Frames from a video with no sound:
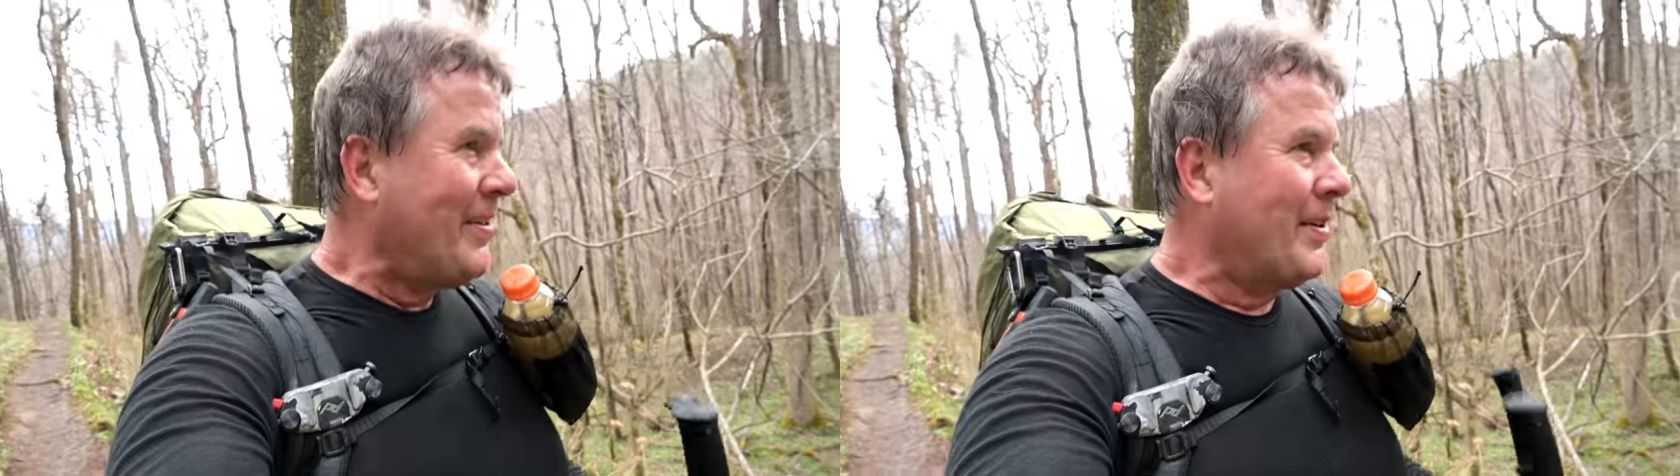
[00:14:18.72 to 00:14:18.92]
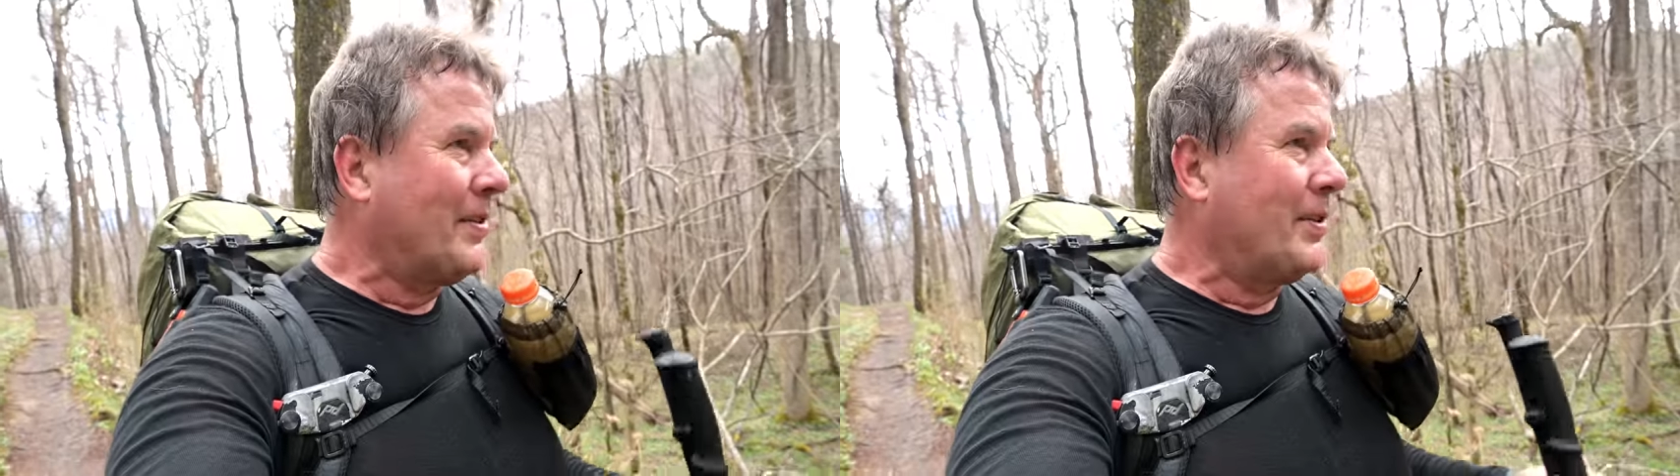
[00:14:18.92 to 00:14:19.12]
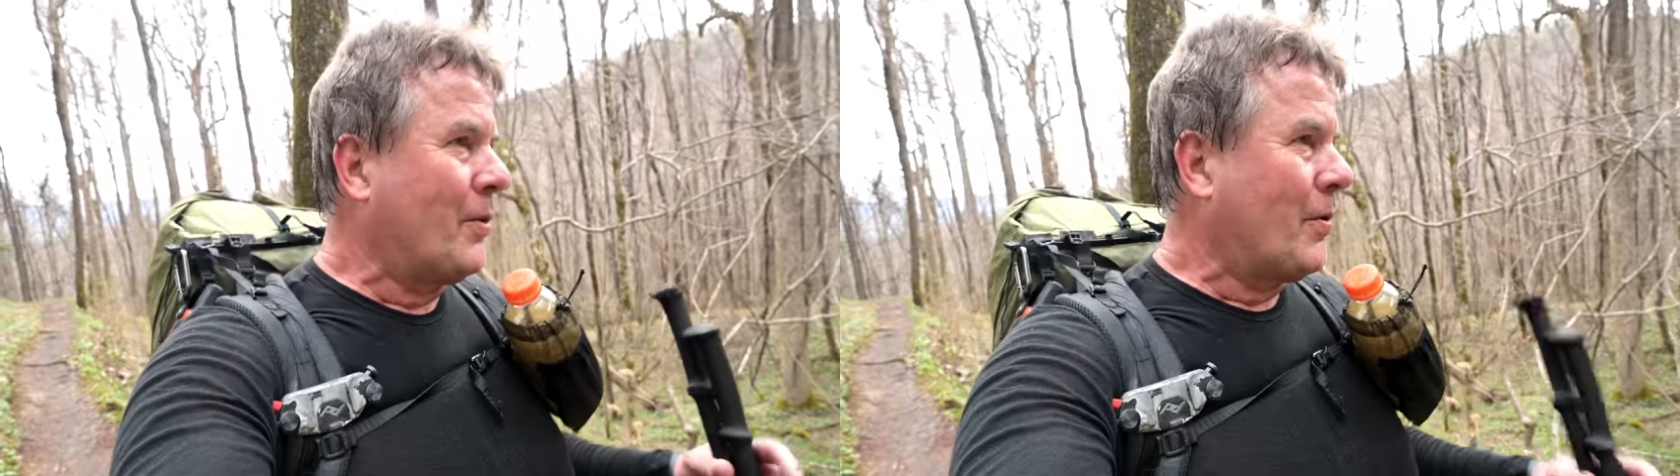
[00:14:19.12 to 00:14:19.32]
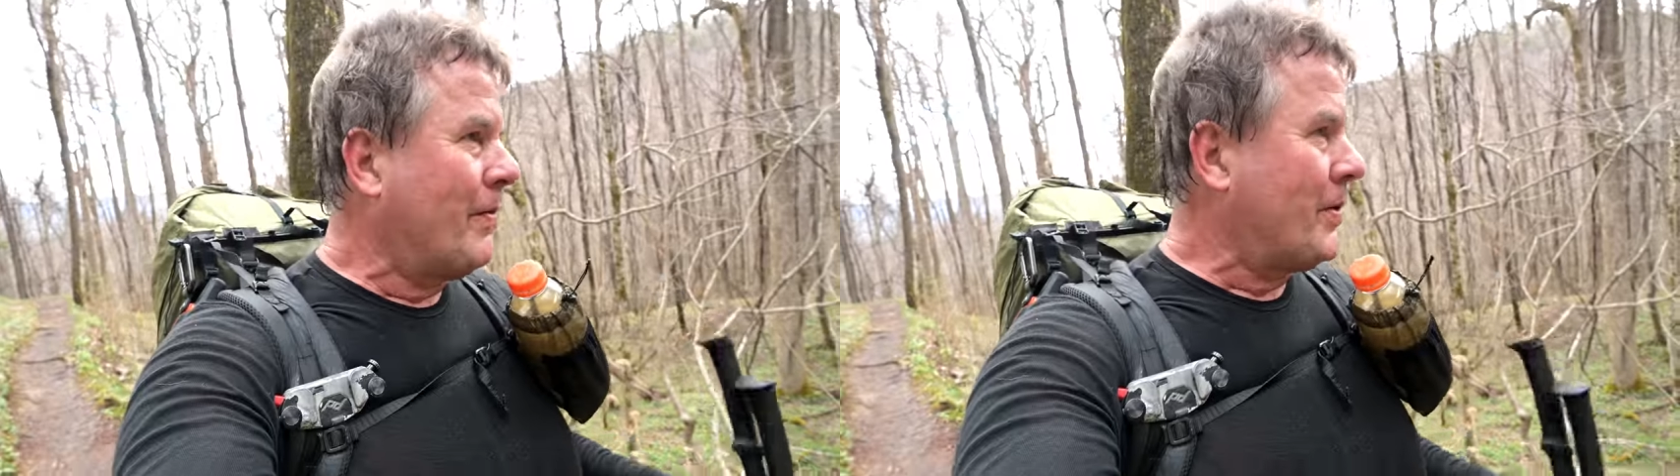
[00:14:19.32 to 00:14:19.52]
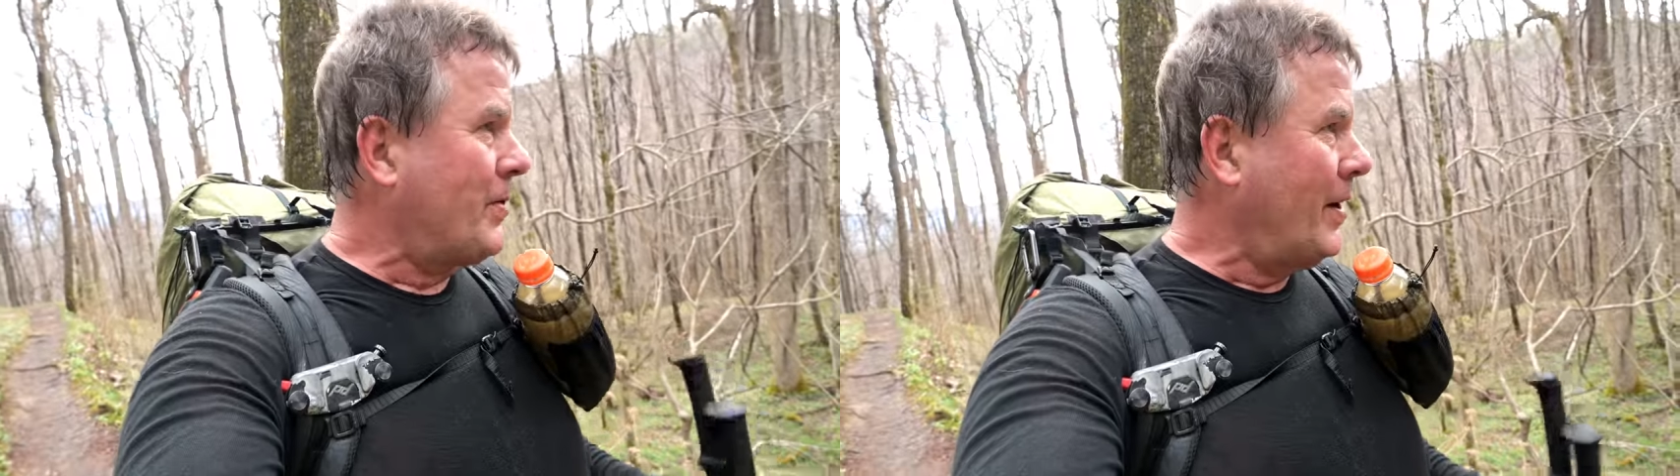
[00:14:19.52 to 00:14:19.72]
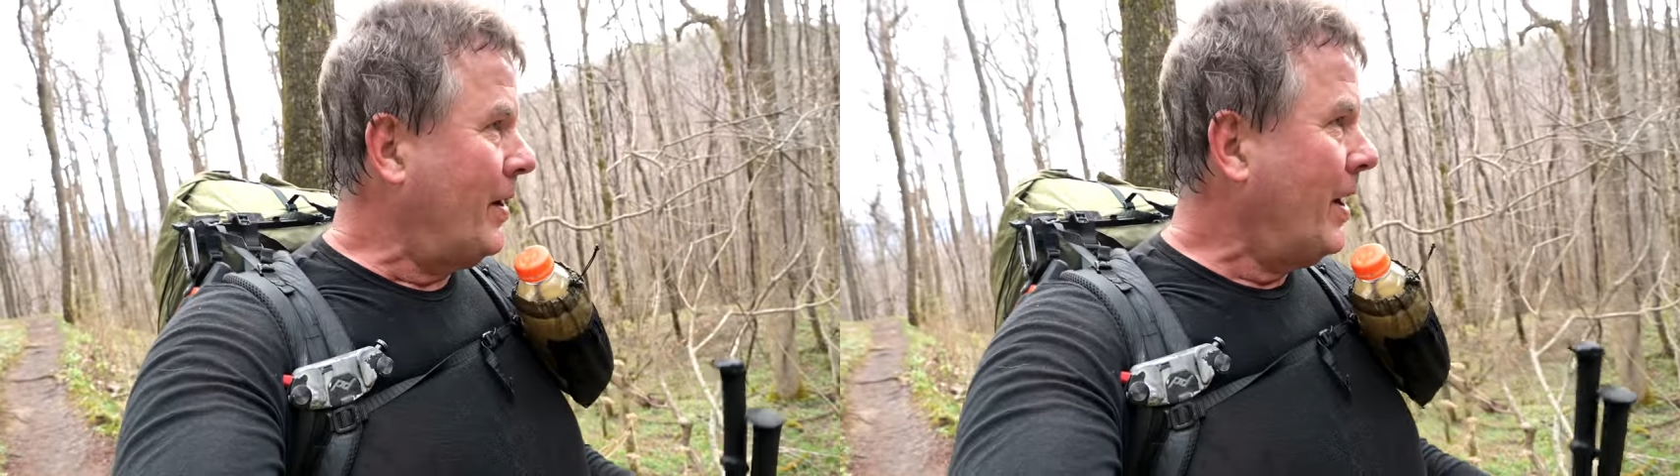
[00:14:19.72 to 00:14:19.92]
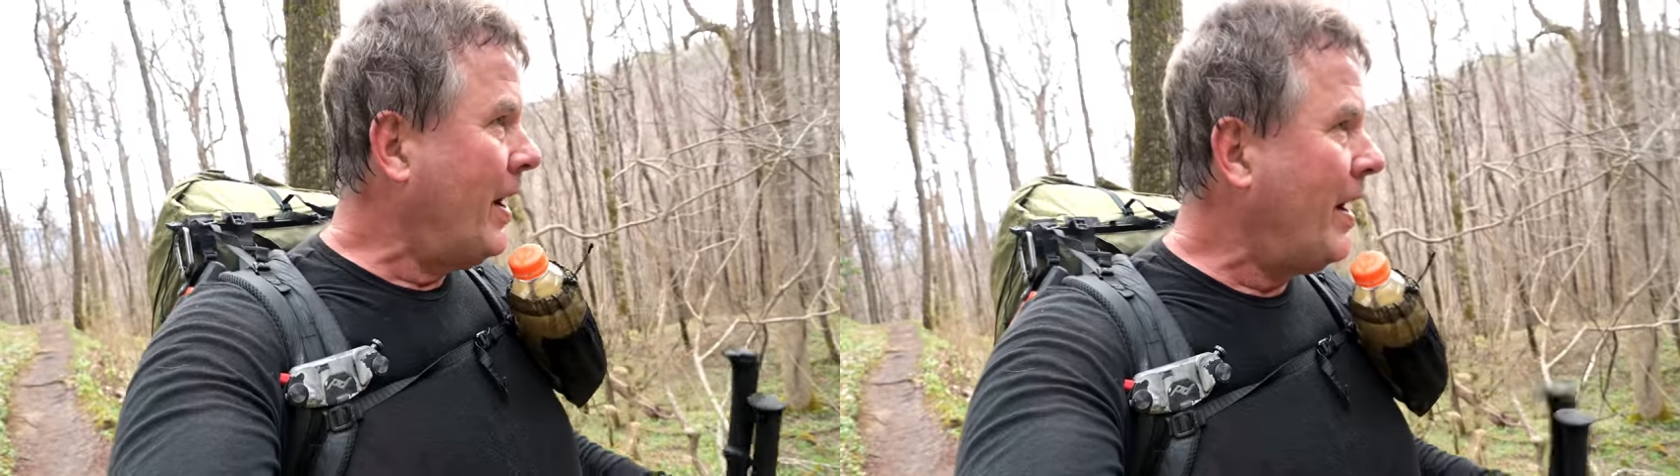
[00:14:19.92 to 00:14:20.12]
than the Little River Trail.